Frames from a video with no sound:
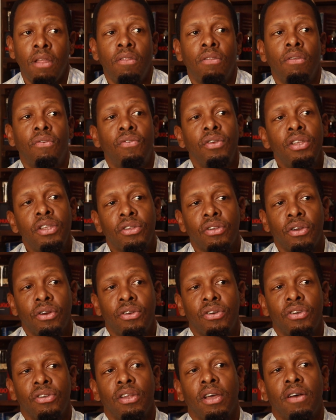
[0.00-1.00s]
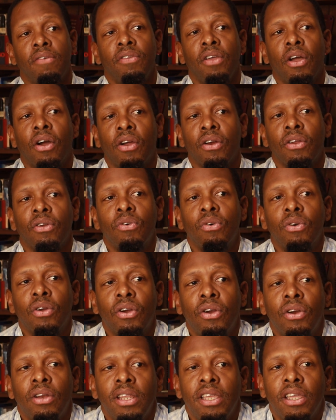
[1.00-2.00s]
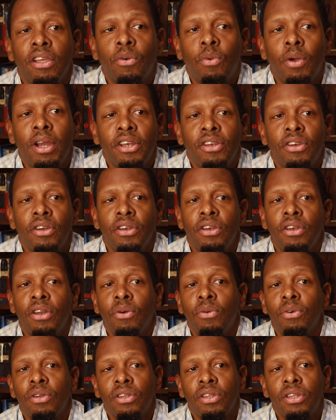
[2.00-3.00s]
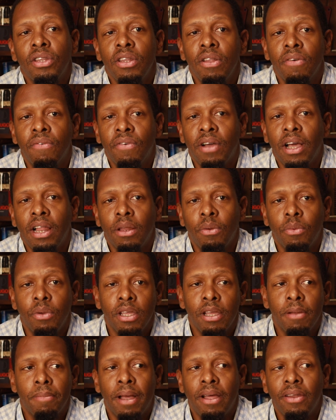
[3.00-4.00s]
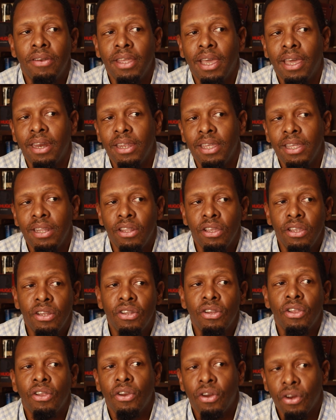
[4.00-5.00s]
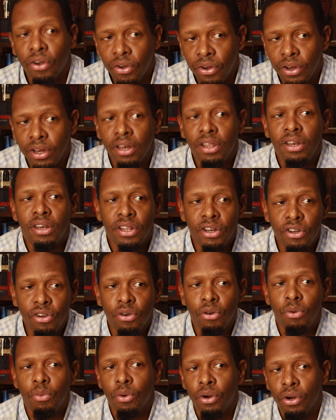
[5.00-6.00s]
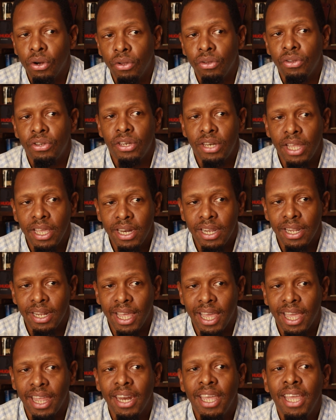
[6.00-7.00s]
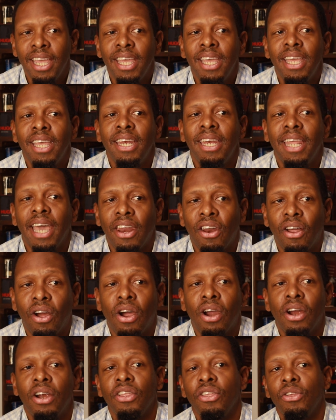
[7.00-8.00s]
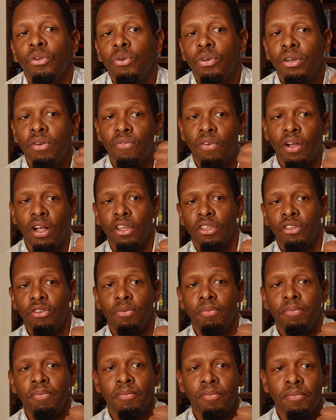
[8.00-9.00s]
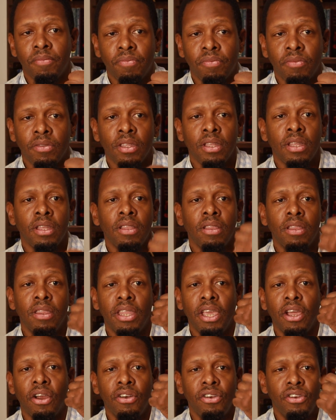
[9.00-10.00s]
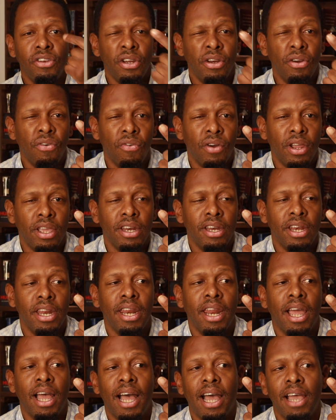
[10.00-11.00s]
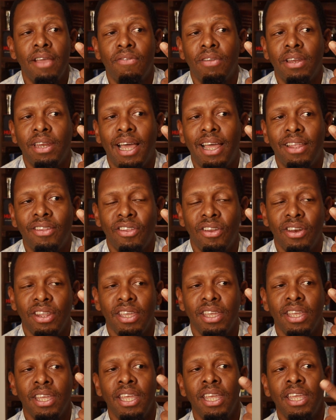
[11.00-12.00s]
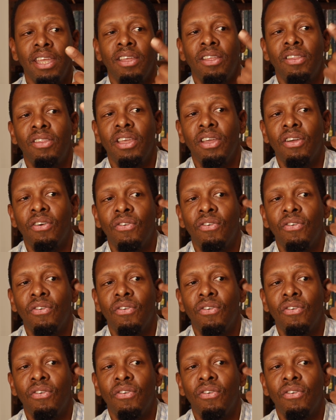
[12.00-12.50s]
The researchers of the article currently in question noticed the following about data in this current digital world, stating that data are huge in volume, they are generated at high velocity, they